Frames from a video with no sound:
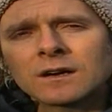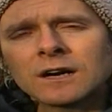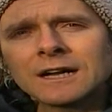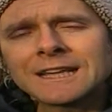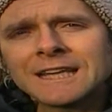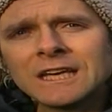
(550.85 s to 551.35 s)

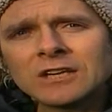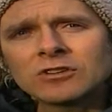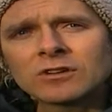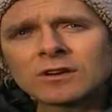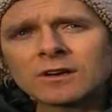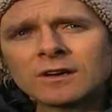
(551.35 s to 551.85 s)
A
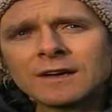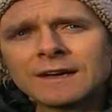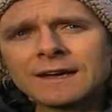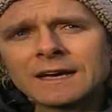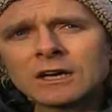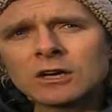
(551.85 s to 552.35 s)
teacher
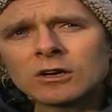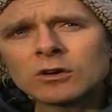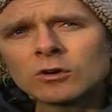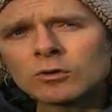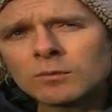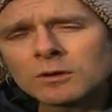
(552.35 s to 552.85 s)

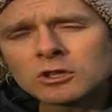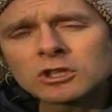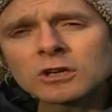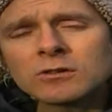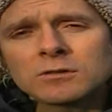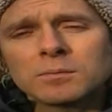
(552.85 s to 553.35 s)
almost
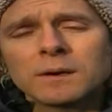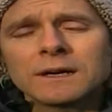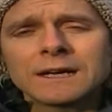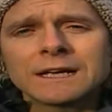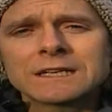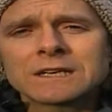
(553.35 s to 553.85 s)
shows by
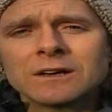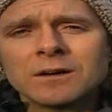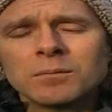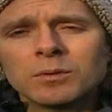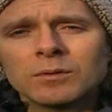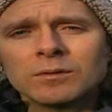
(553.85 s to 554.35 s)

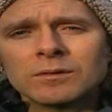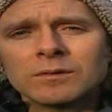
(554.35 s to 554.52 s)
example,